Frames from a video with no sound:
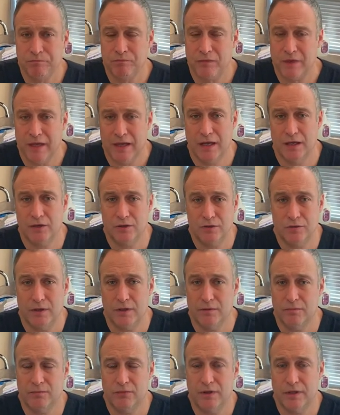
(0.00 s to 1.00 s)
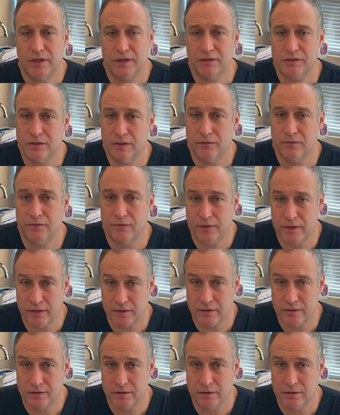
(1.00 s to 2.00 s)
how do implants affect
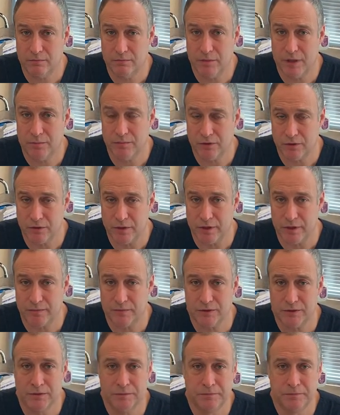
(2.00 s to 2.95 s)
mammograms?